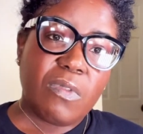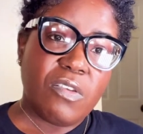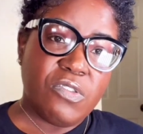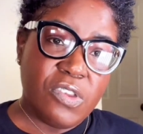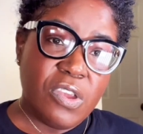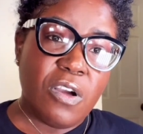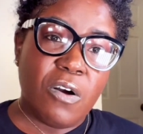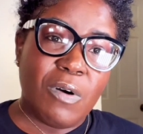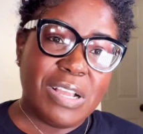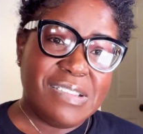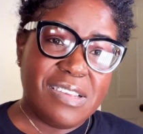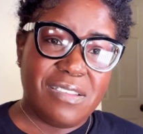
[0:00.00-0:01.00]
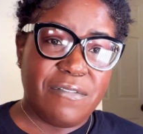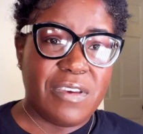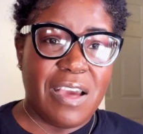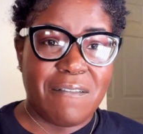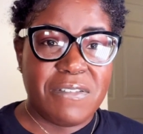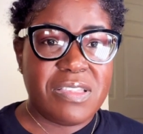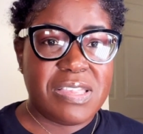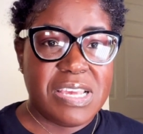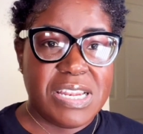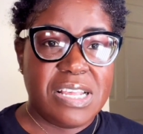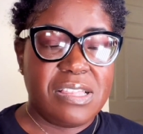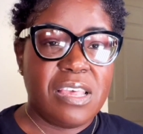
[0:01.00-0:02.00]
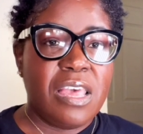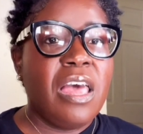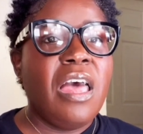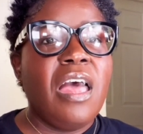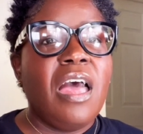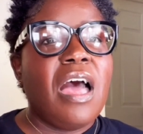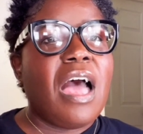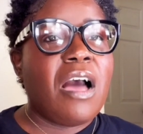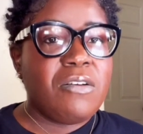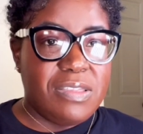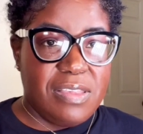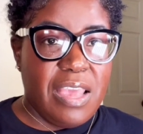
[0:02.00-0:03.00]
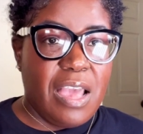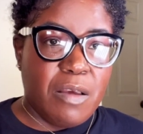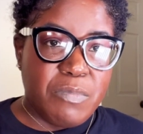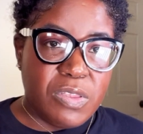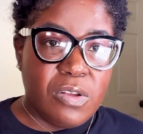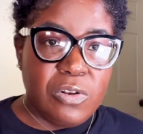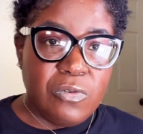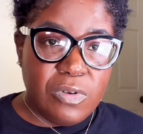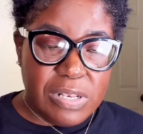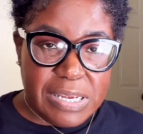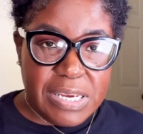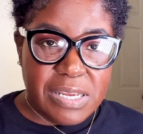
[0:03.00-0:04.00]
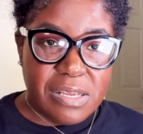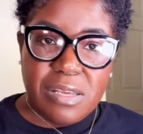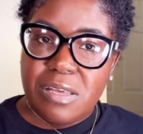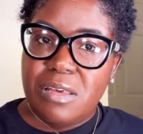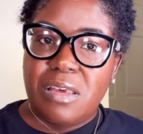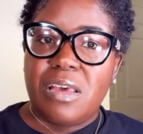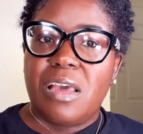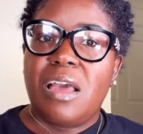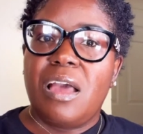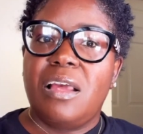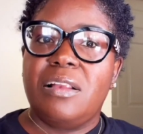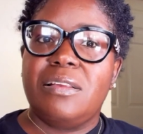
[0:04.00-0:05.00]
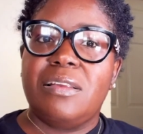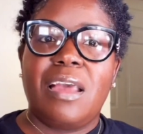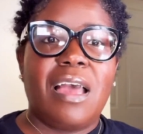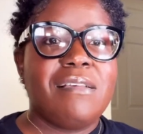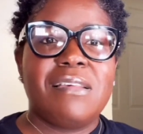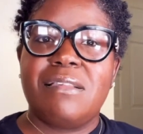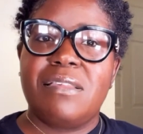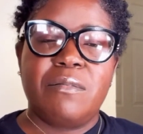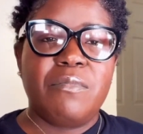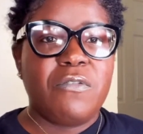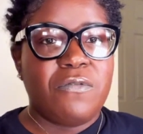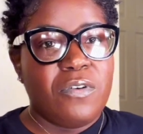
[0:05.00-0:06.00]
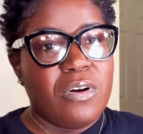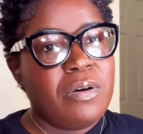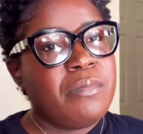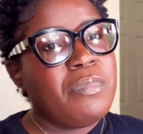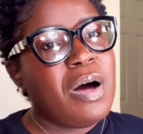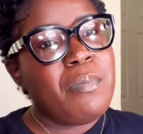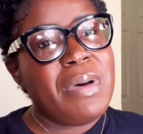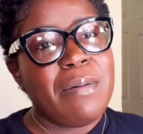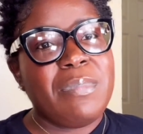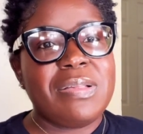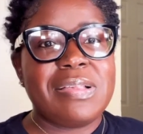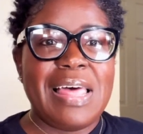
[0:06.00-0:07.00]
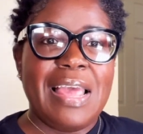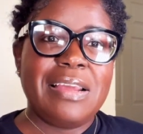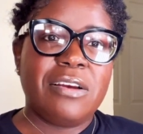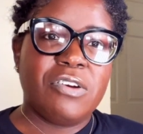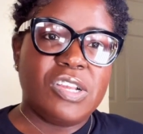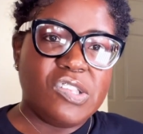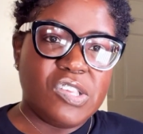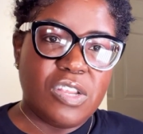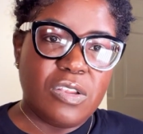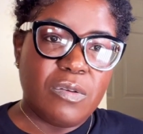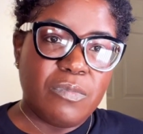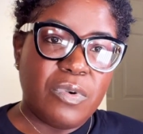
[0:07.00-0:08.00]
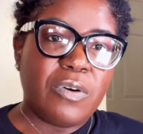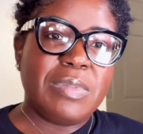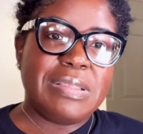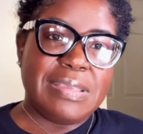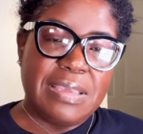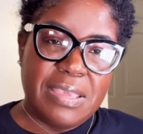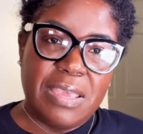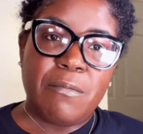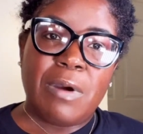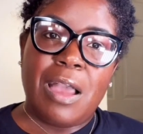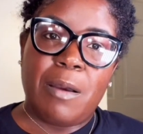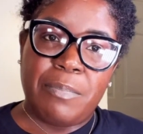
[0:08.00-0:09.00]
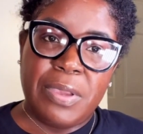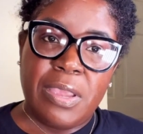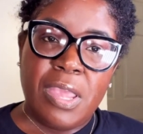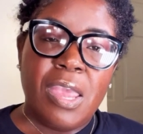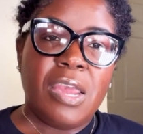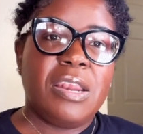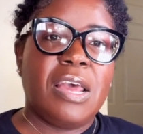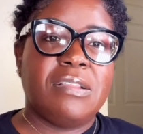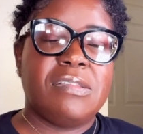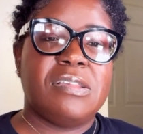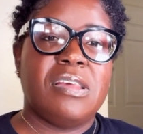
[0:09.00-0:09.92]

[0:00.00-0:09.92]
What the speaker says: Should you go watch it if you haven't seen it? I would say absolutely. And as I said before, Bob might be slightly cringing, but I think him happy that